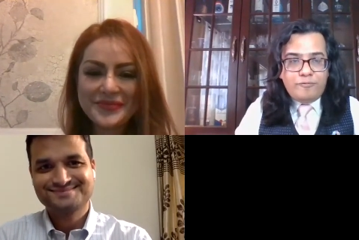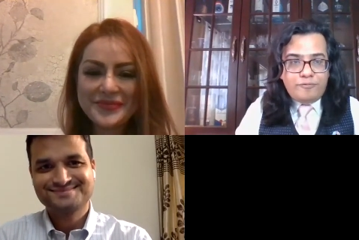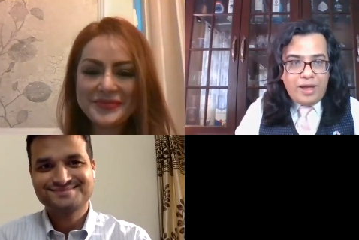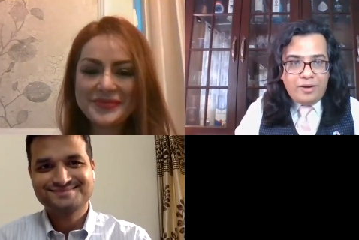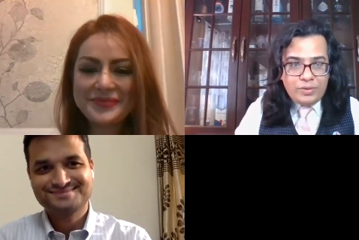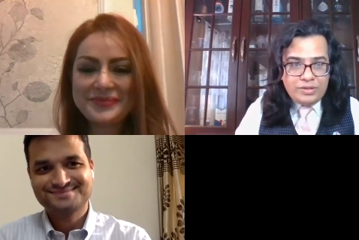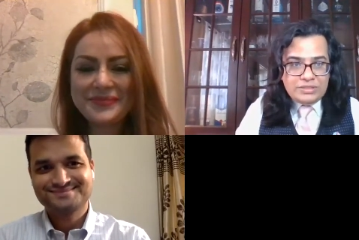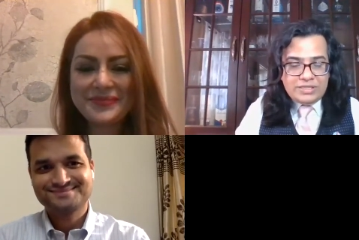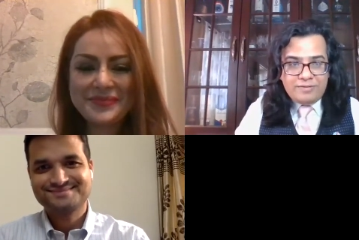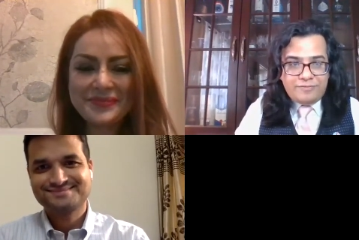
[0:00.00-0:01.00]
Speaker 1: fair
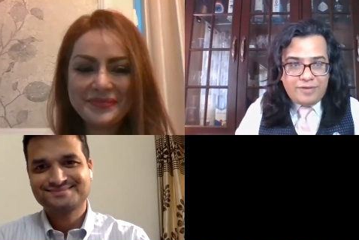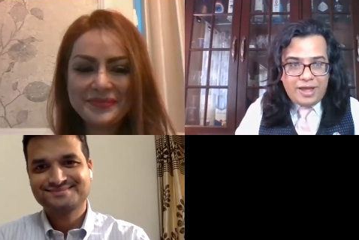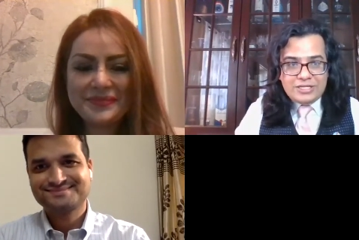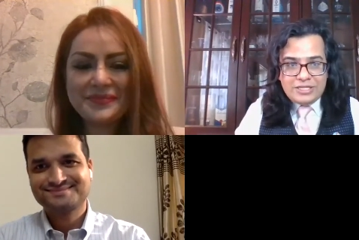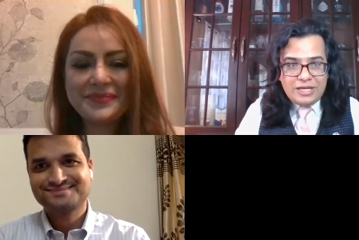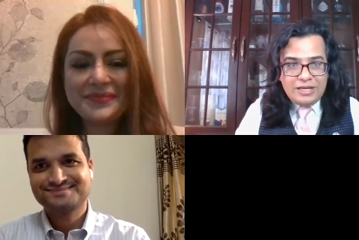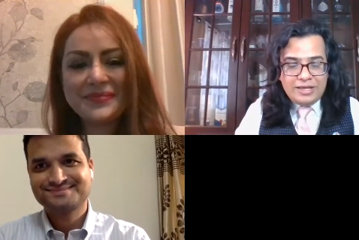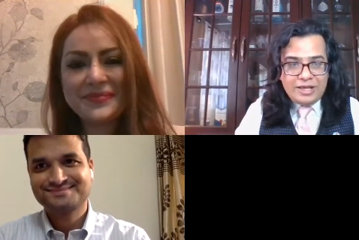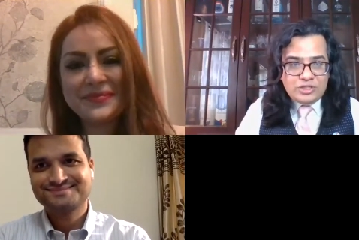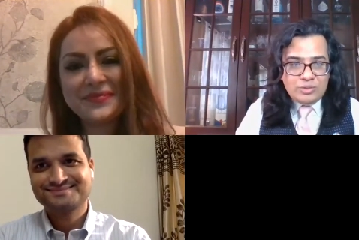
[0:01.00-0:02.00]
winds and fair
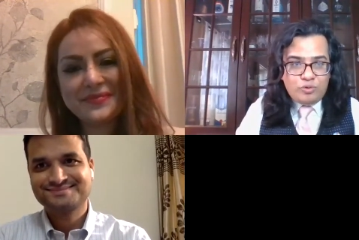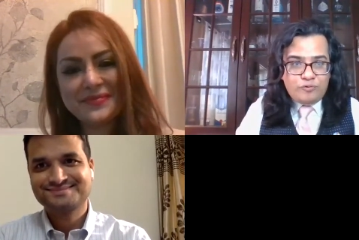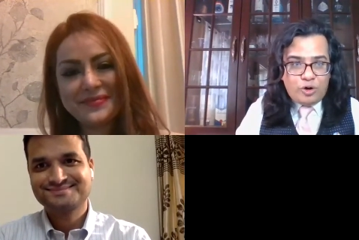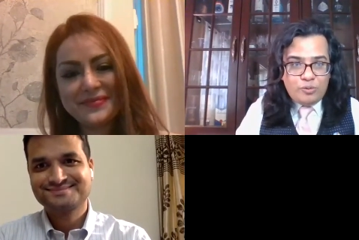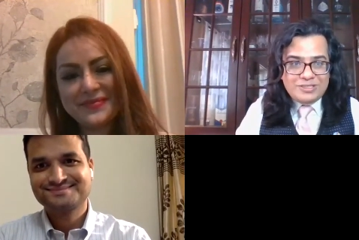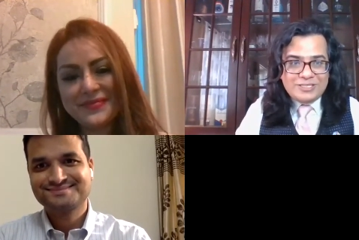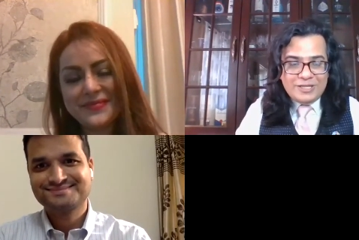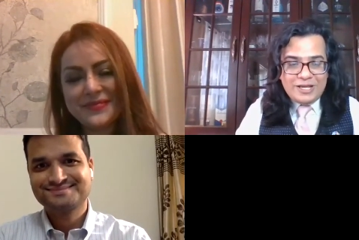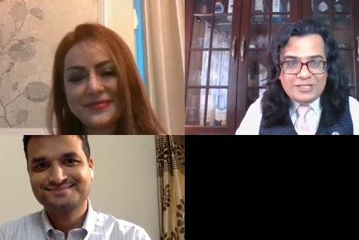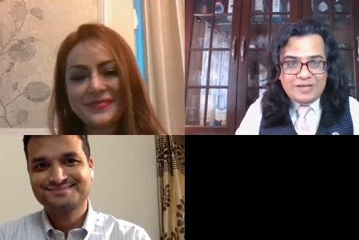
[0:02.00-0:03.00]
sailing as you move forward.
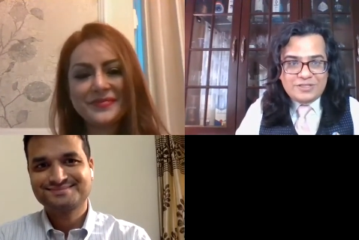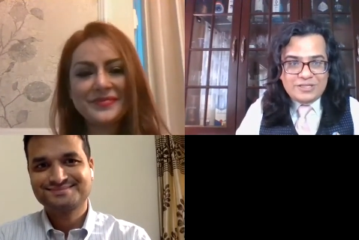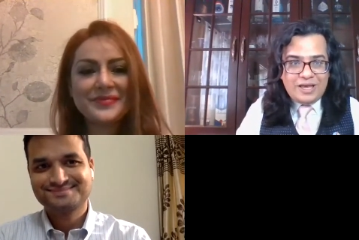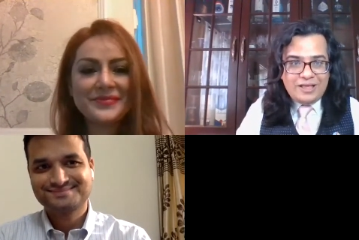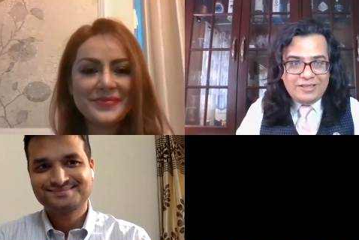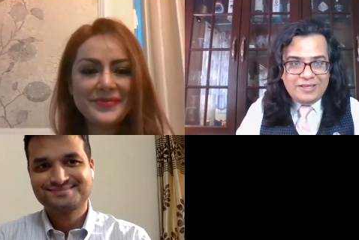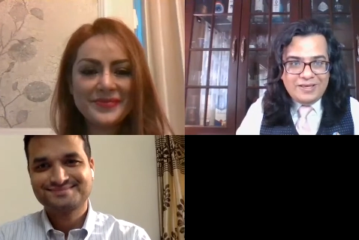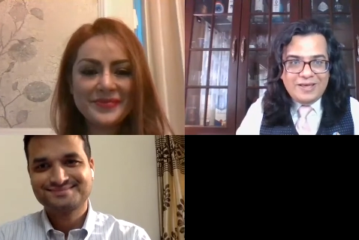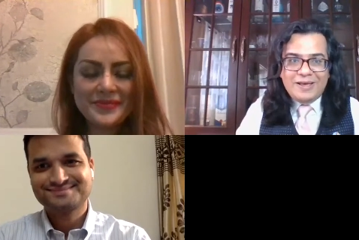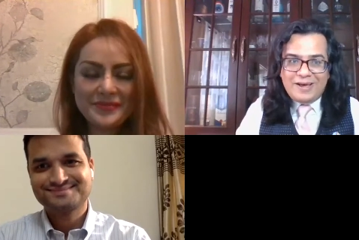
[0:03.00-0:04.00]
Stay safe, stay
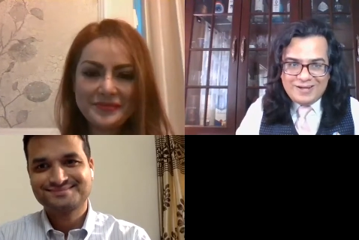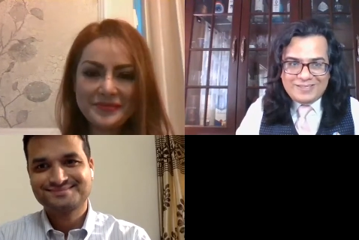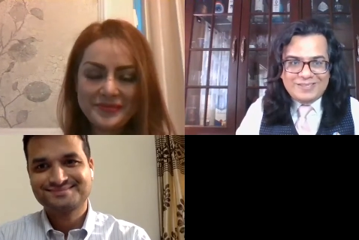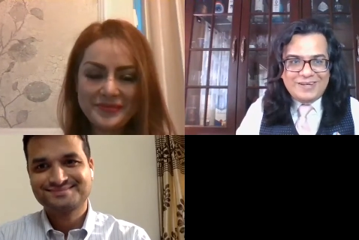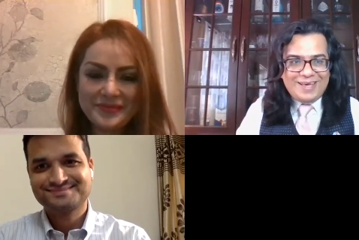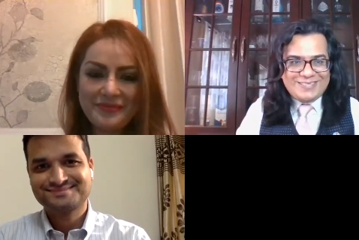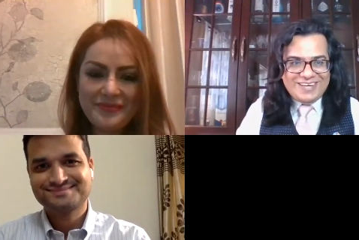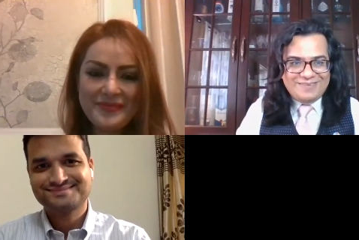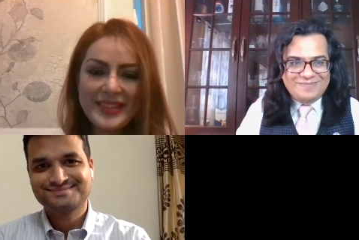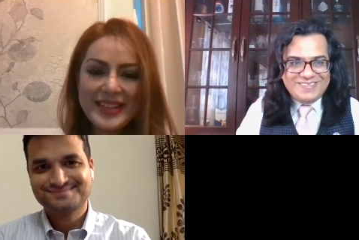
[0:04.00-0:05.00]
healthy. Until the next
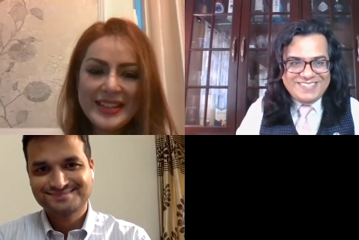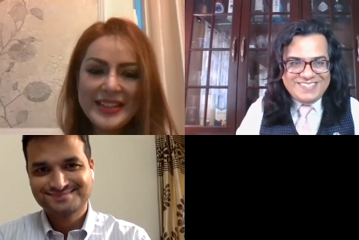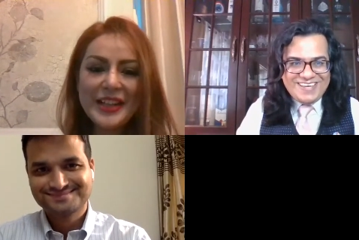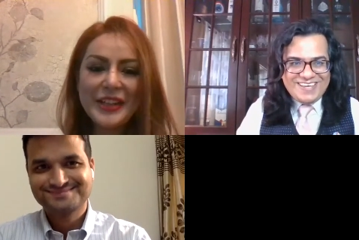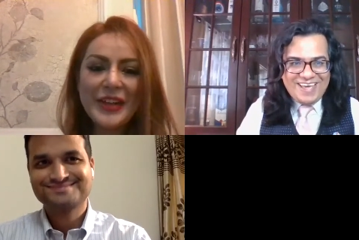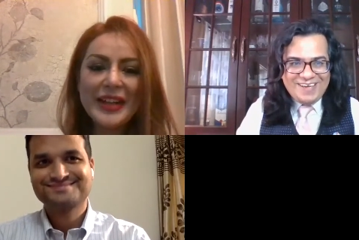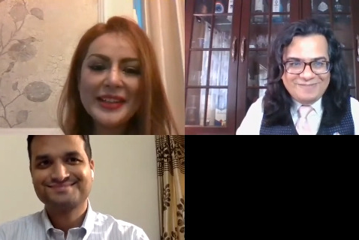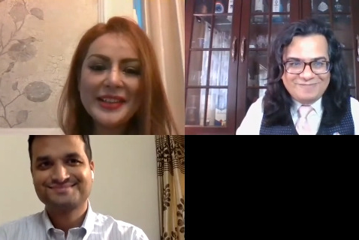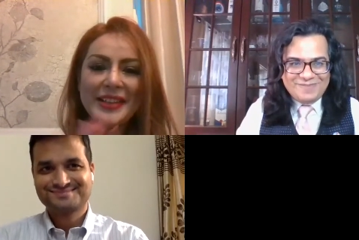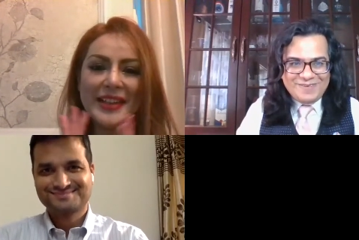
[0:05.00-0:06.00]
time. Take Thank care.
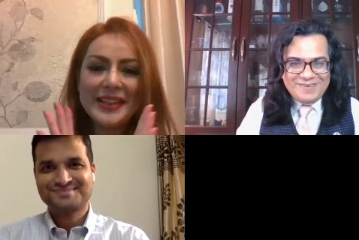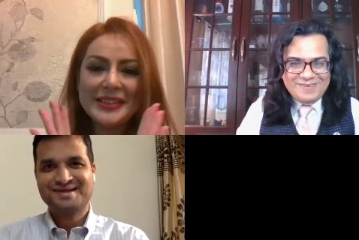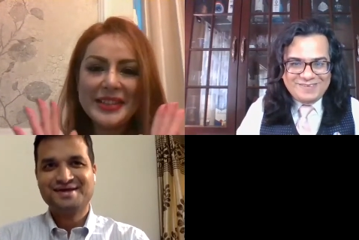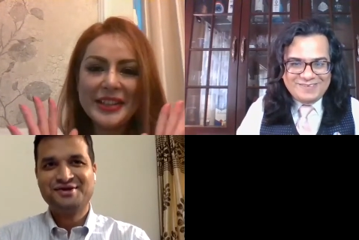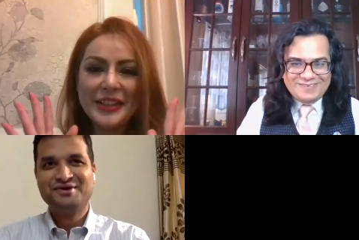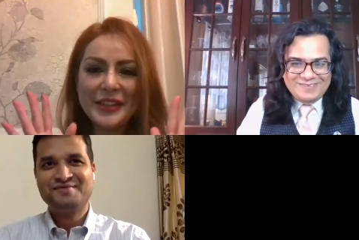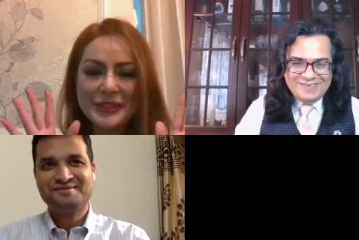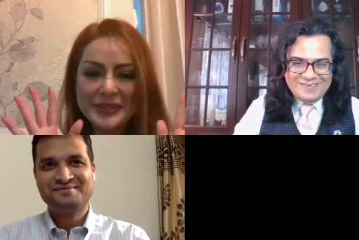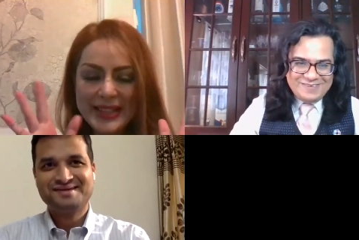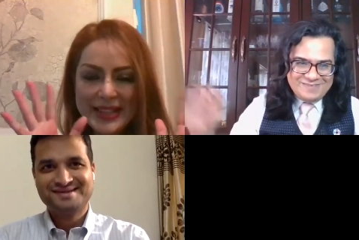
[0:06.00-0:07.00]
Speaker 2: you, Aditya. Thank, Thank
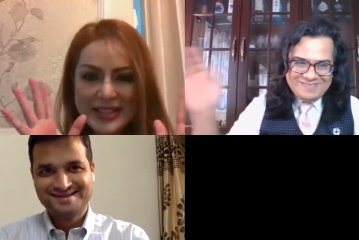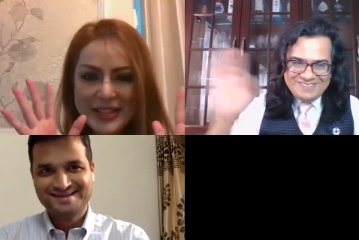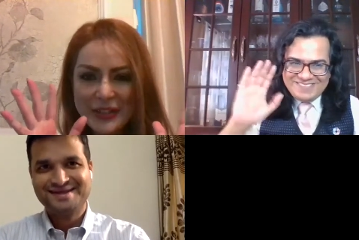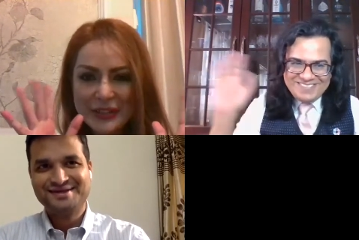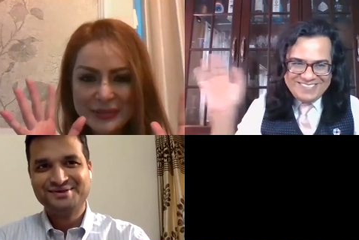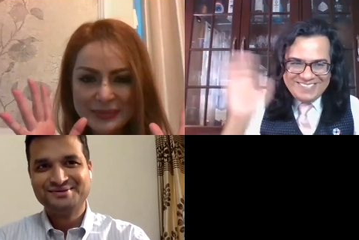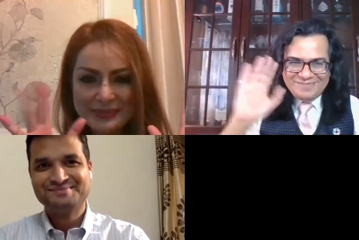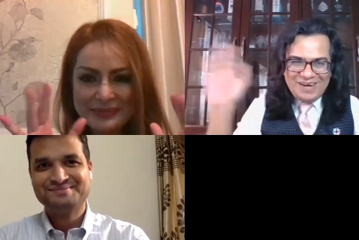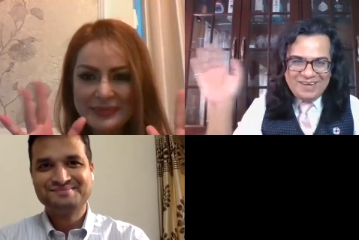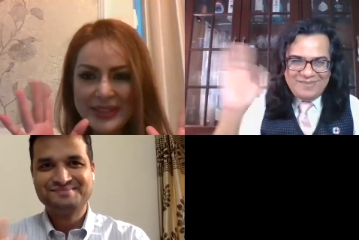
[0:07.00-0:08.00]
you,
Speaker 1: you.
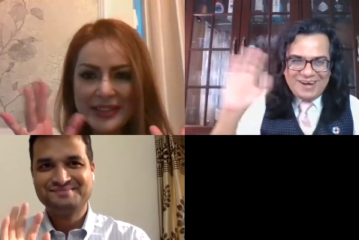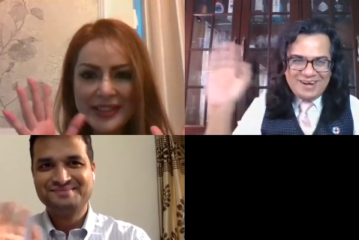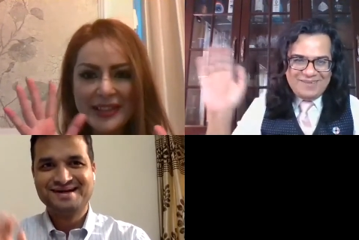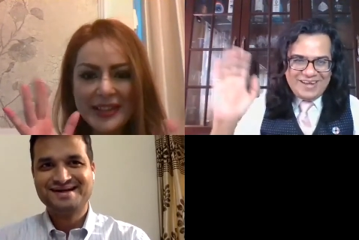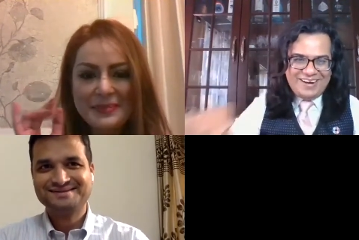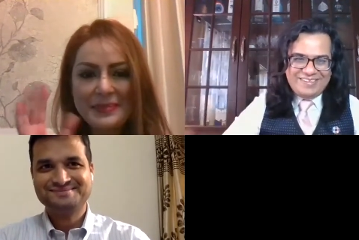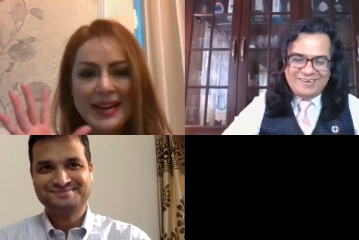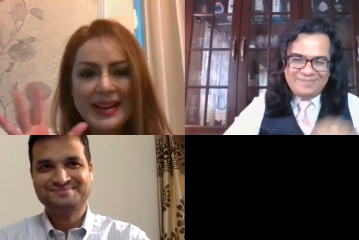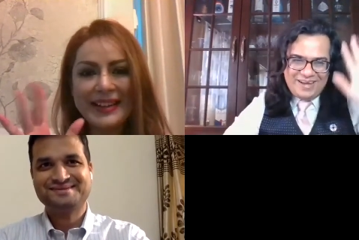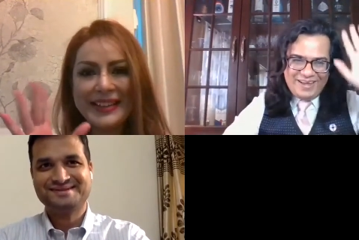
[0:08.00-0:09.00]
Bye, Mayra. Bye,
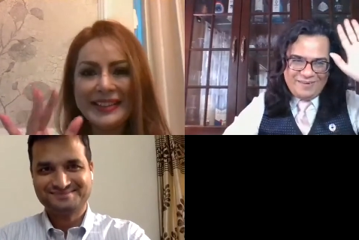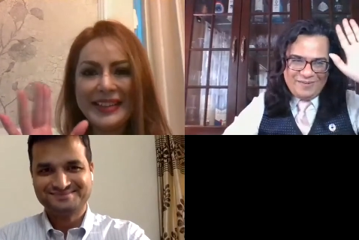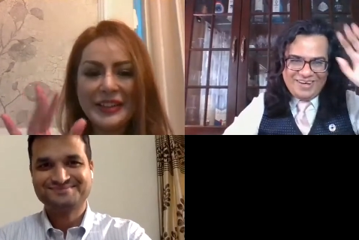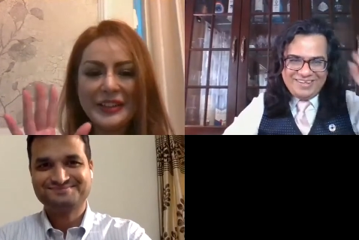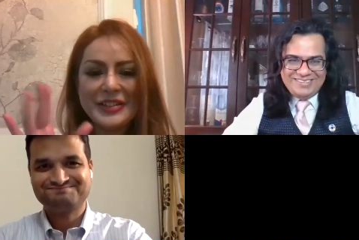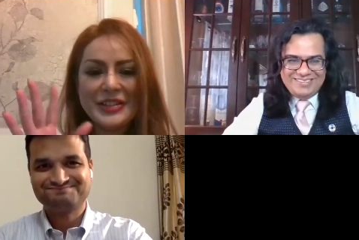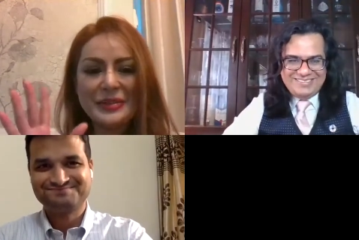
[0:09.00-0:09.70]
Kartik. Bye, everyone.